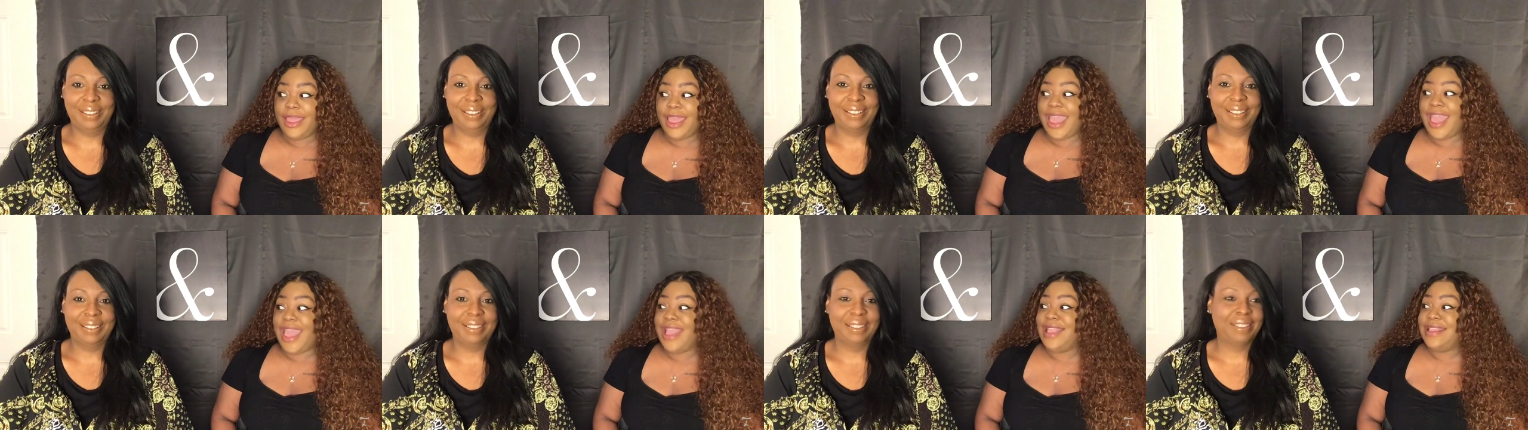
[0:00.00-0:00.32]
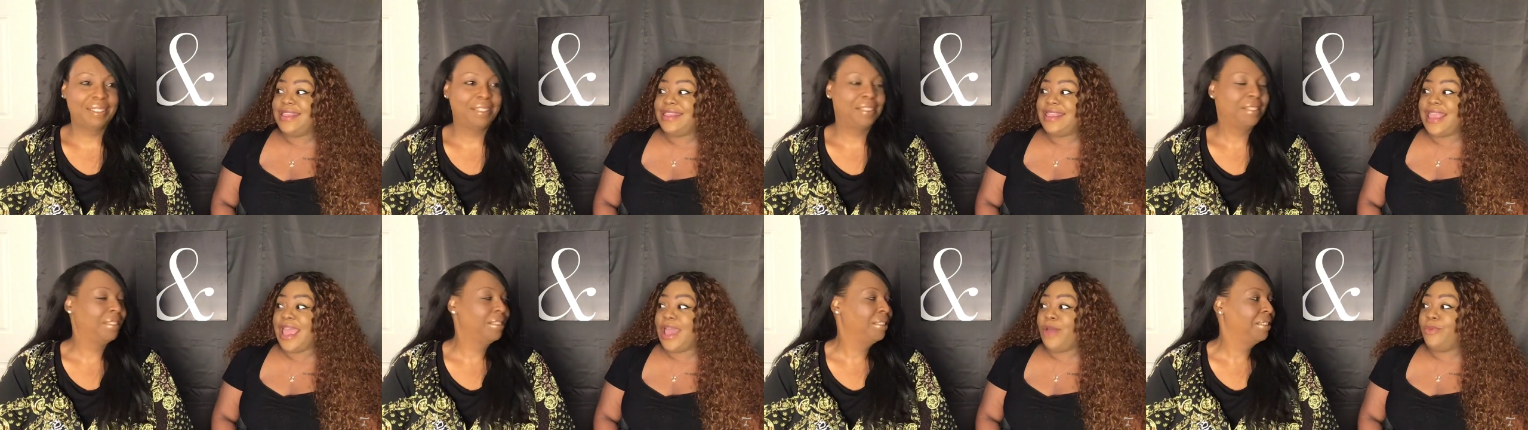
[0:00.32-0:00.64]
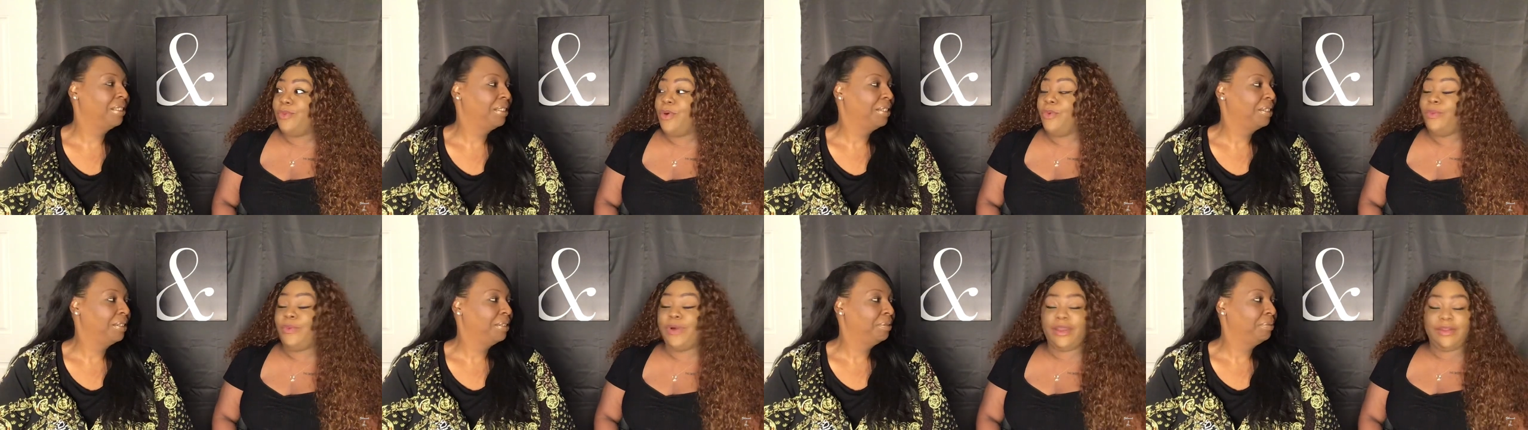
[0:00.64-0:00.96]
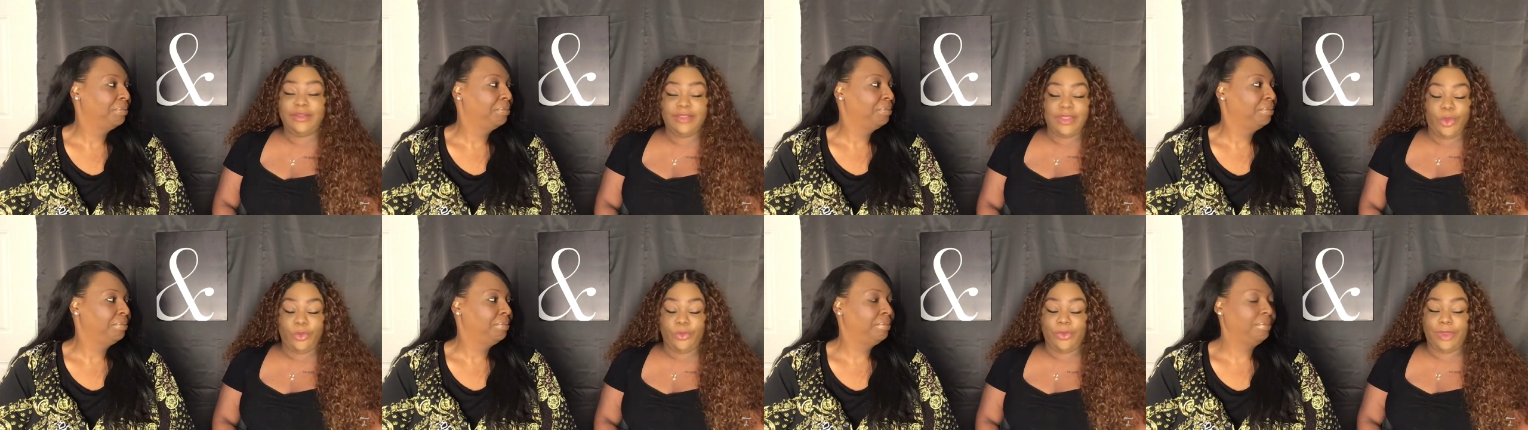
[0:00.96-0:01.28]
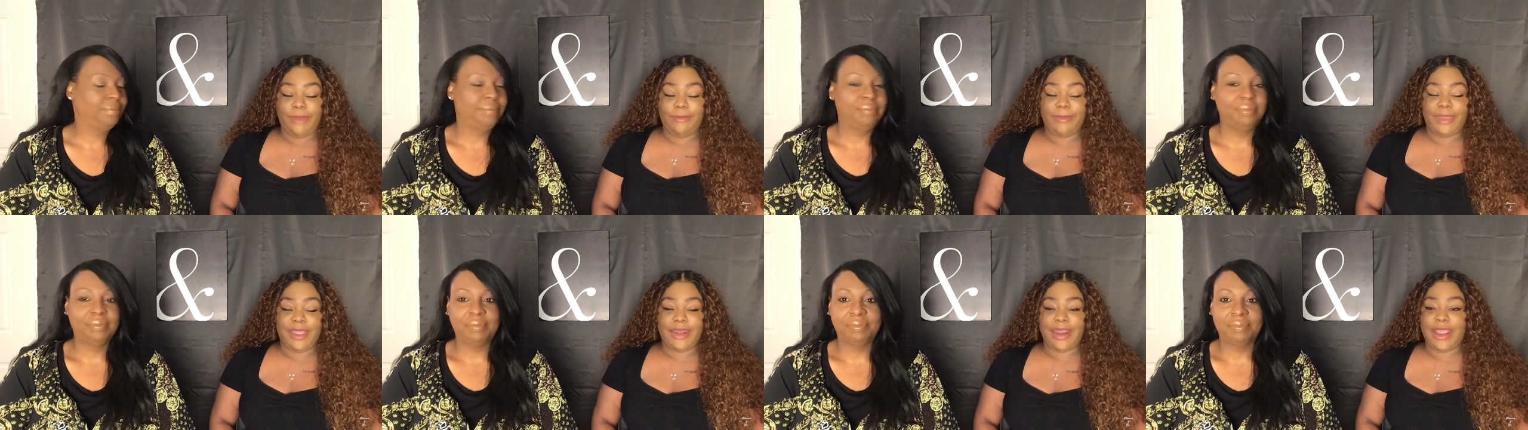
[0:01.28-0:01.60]
Speaker 1: and say, well, one of the
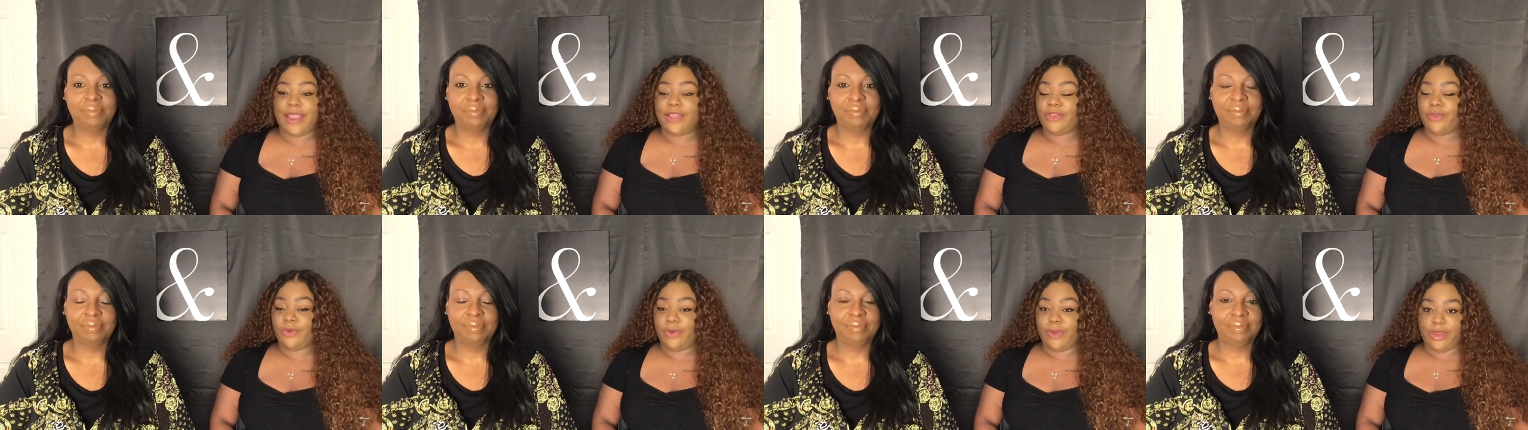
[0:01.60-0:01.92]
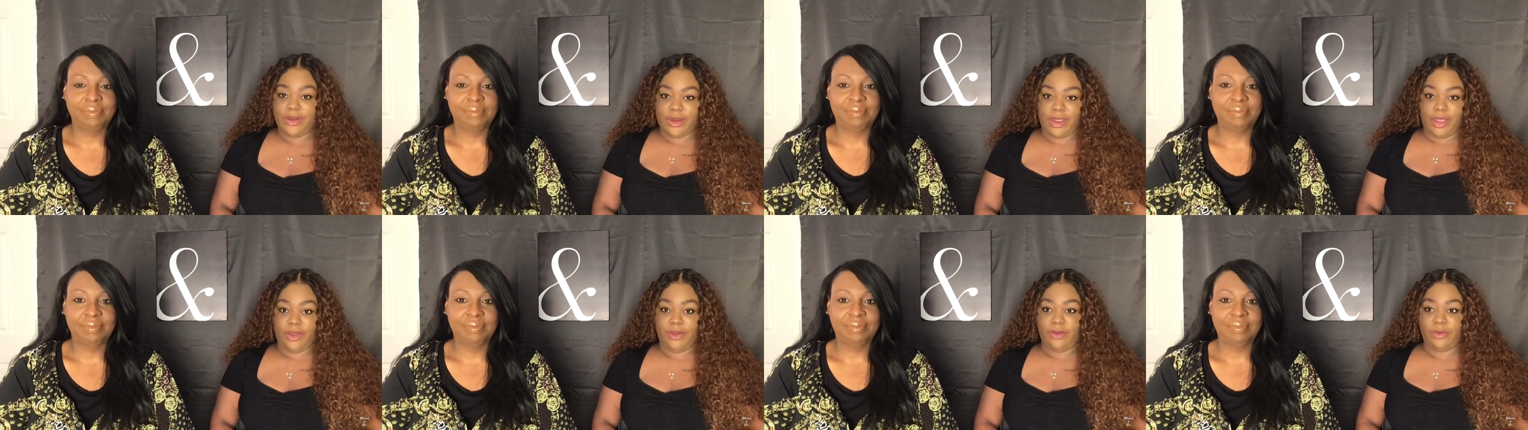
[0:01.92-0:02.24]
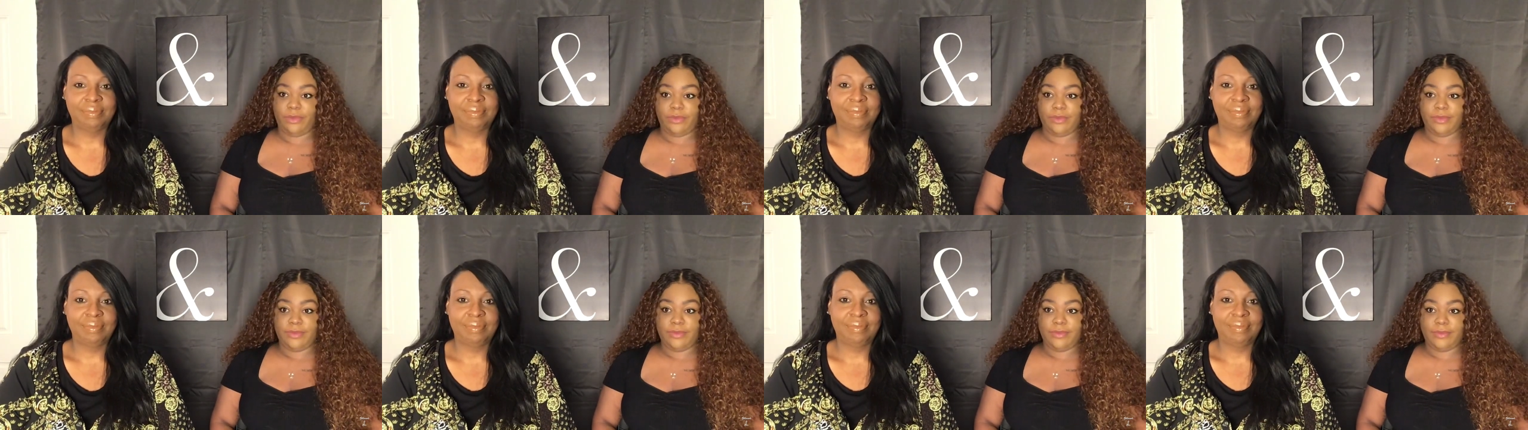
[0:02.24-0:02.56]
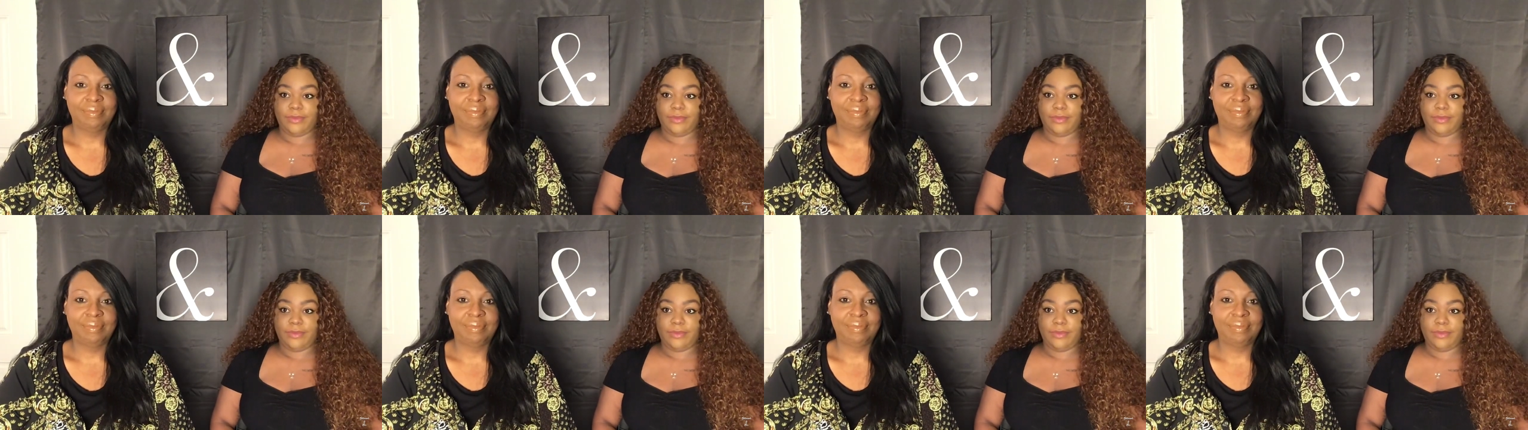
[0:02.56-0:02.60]
women is going home